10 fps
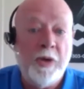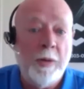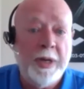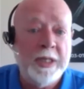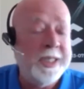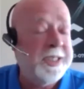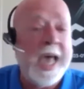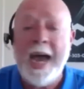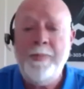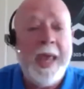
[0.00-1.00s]
your business.
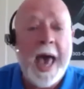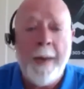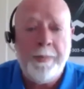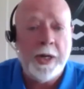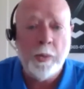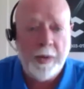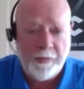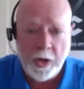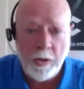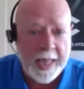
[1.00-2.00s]
I'd be happy to
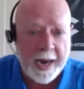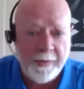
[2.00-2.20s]
review that.